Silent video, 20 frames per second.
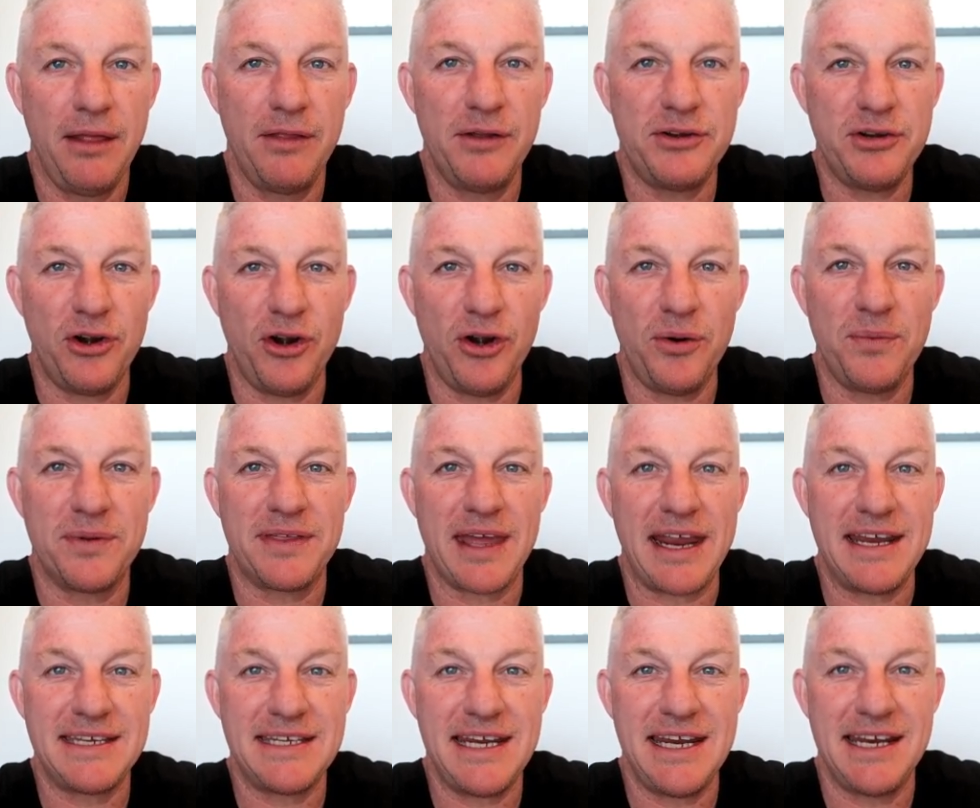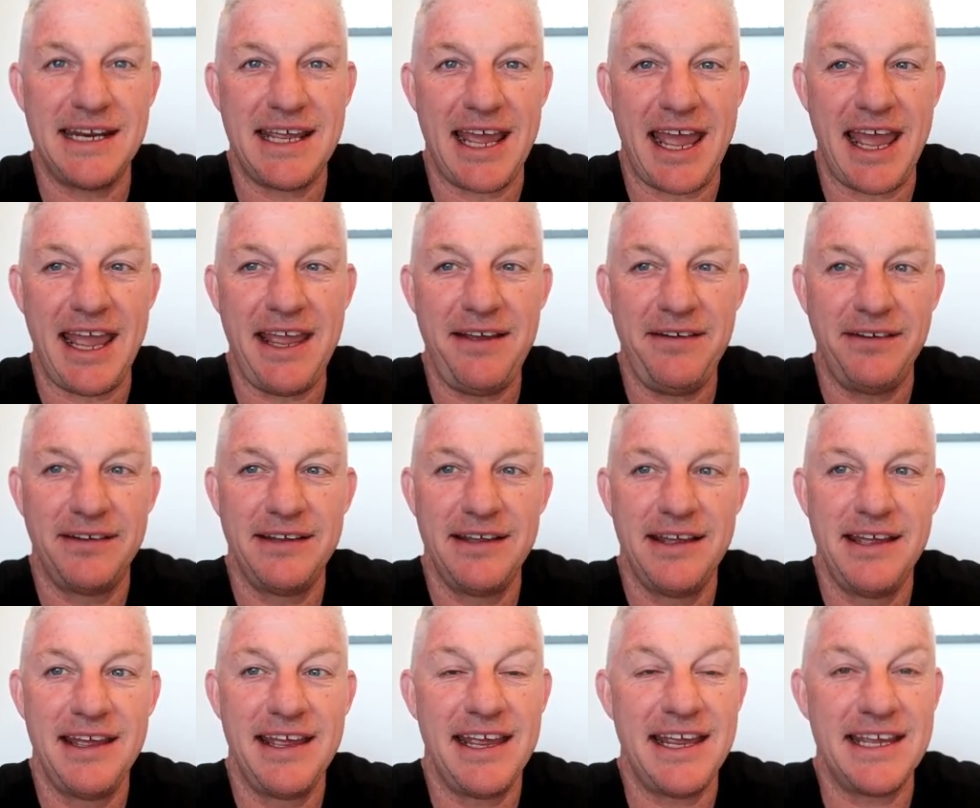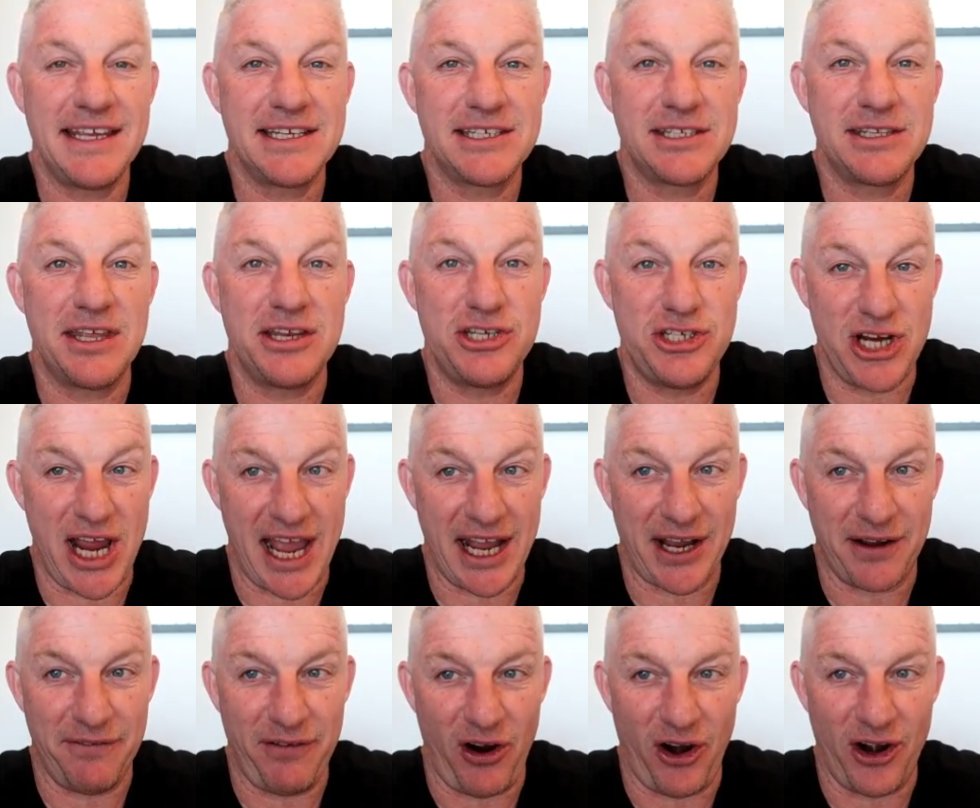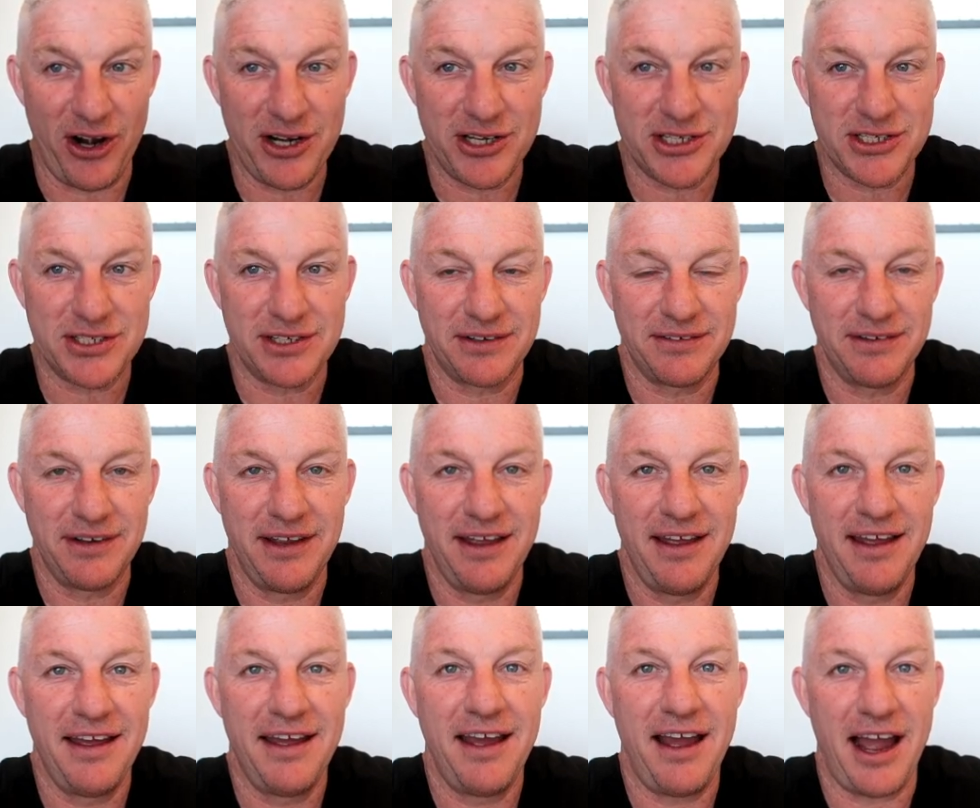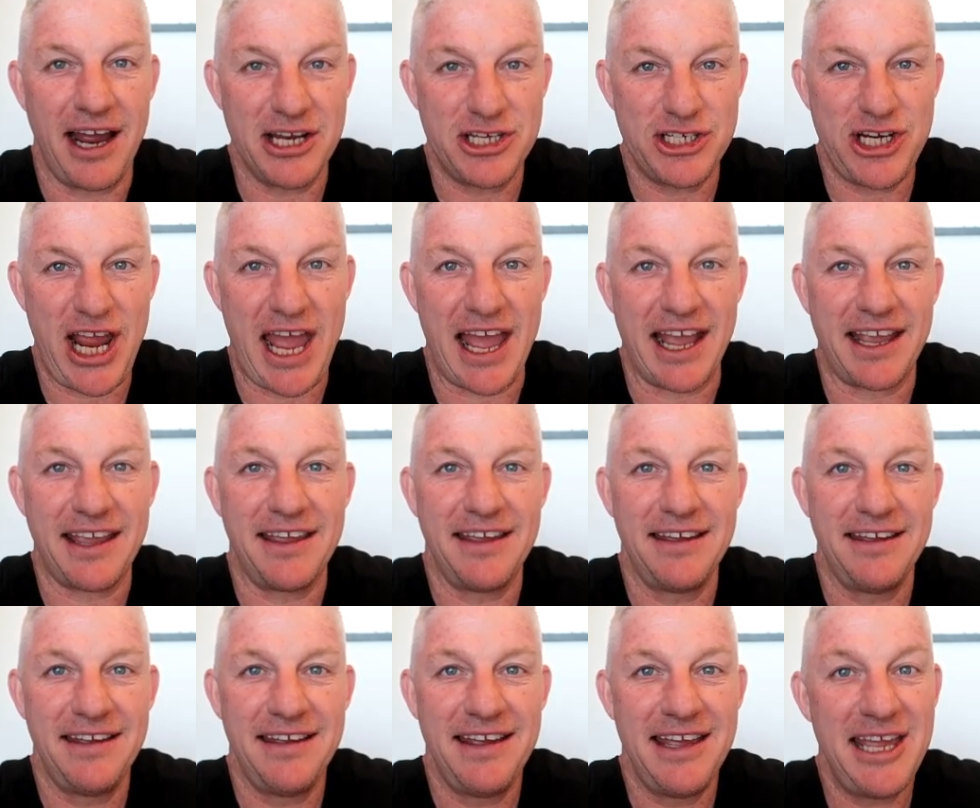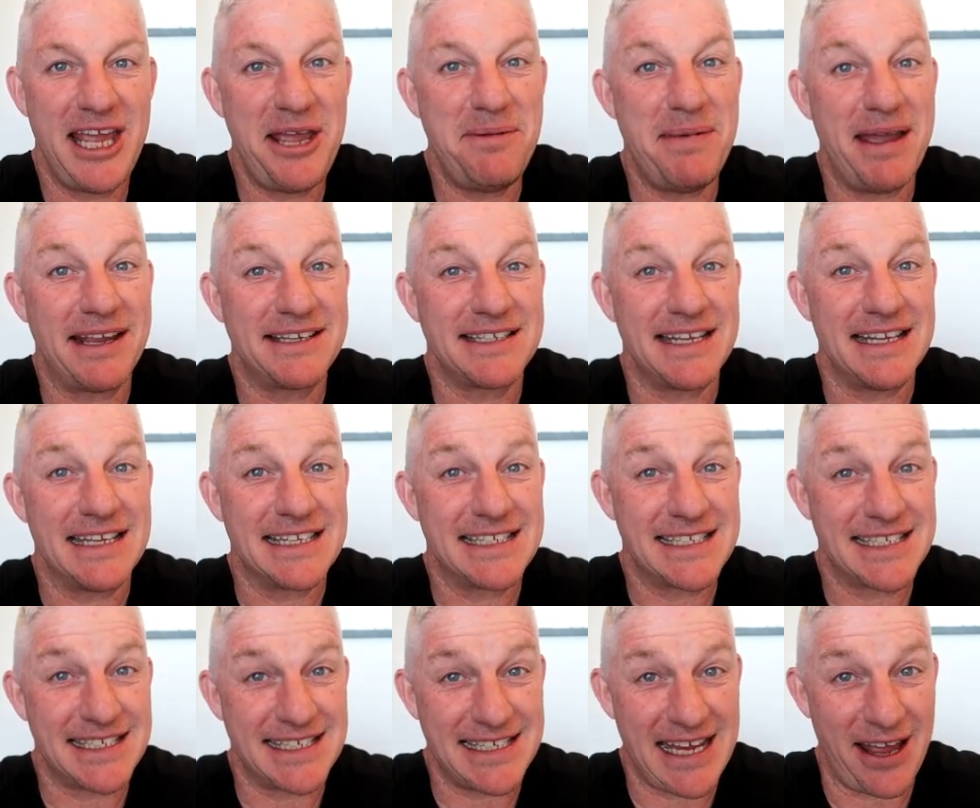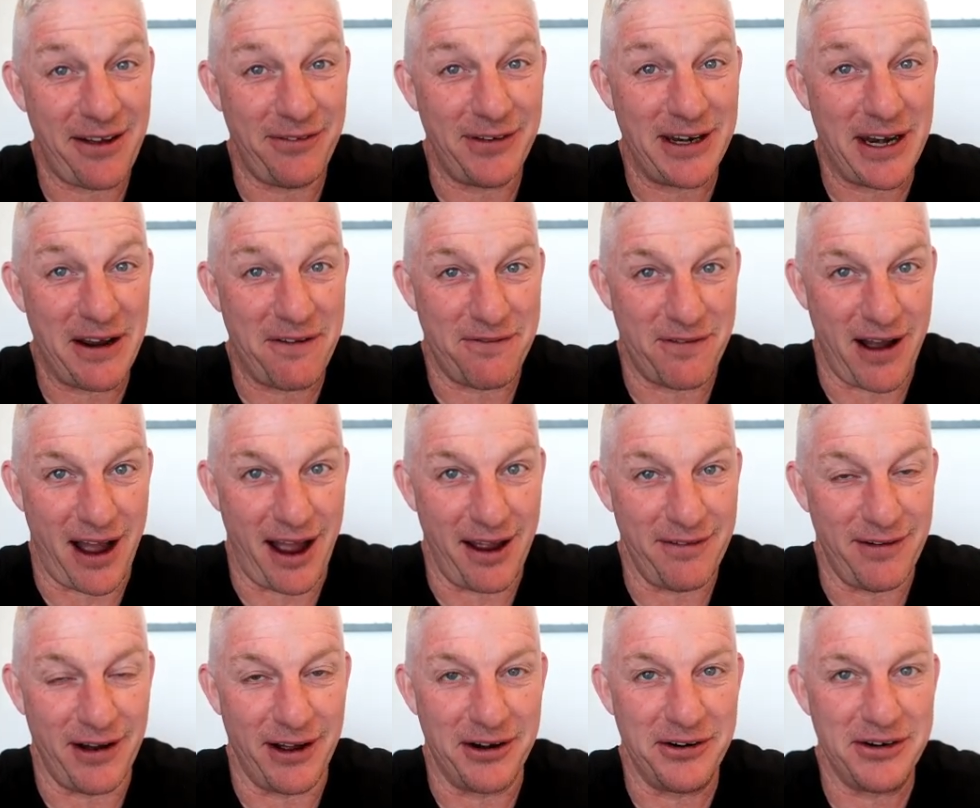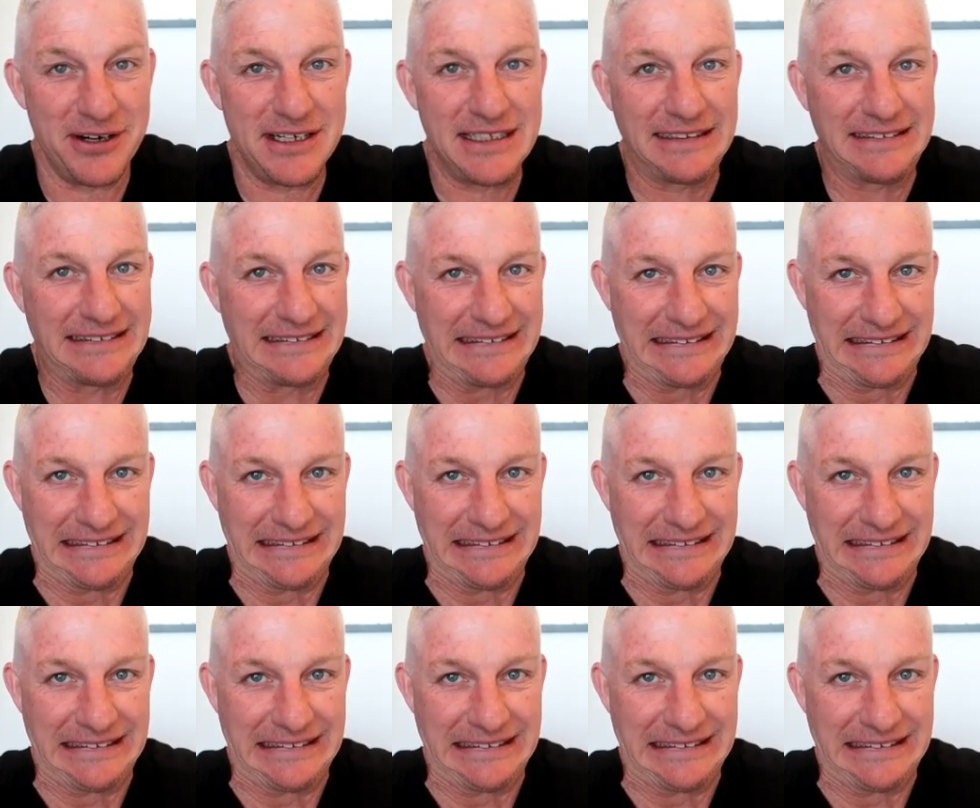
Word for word: The turn with eighteen K is the jack of hearts. I check, he makes it seventy-five hundred.